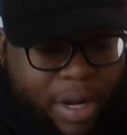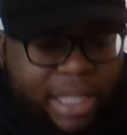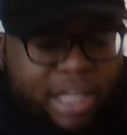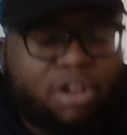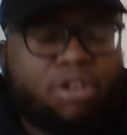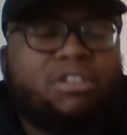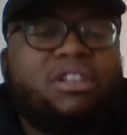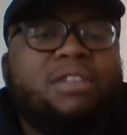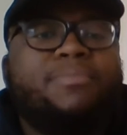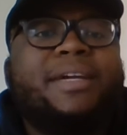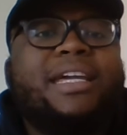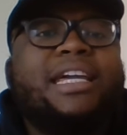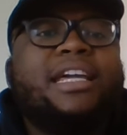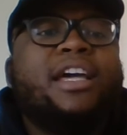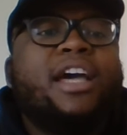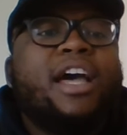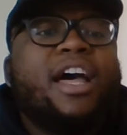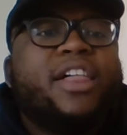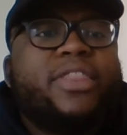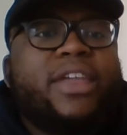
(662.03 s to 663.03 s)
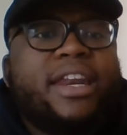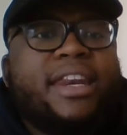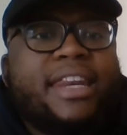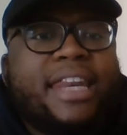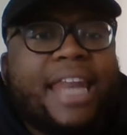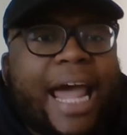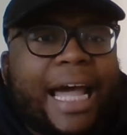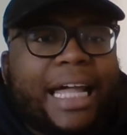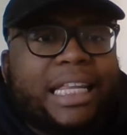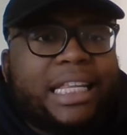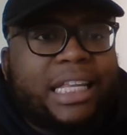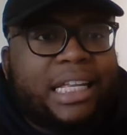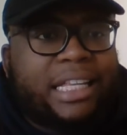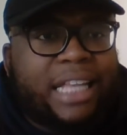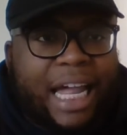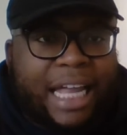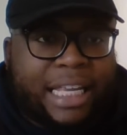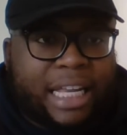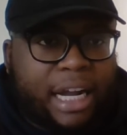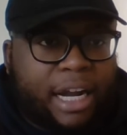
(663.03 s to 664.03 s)
is going to be the next
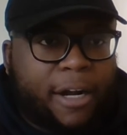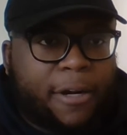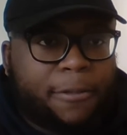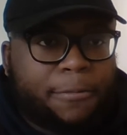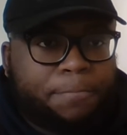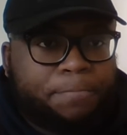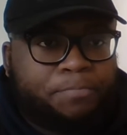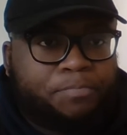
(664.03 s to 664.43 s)
successor?